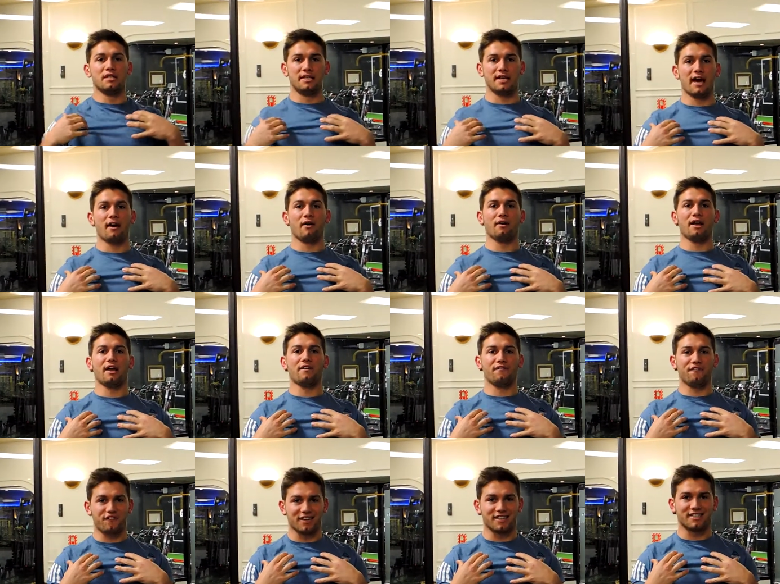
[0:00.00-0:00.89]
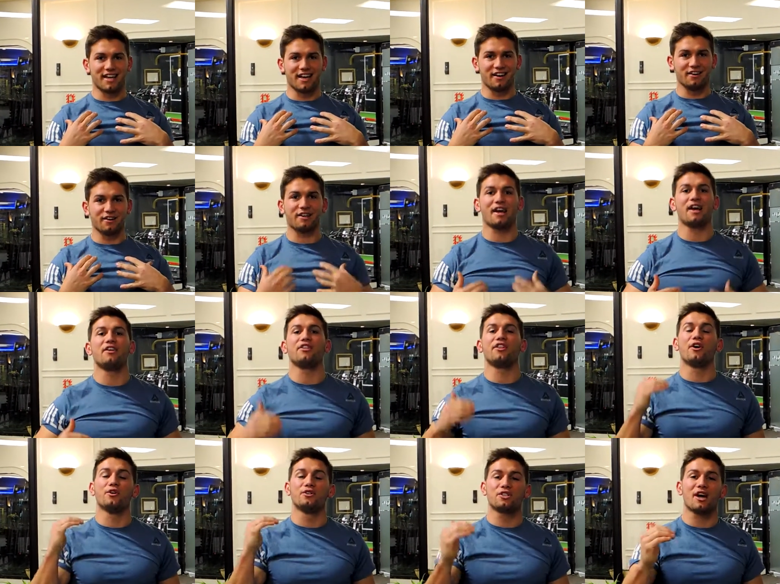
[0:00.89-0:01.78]
down and fixated,
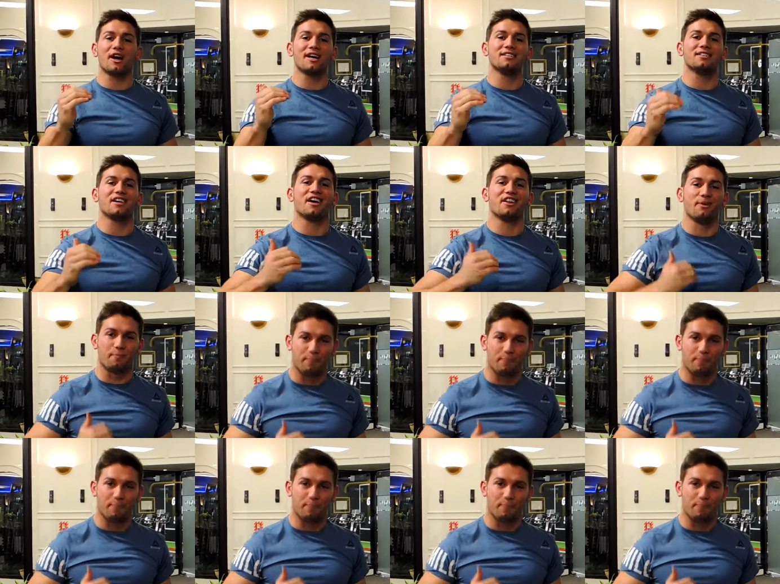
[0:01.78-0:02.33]
okay? Those guys are the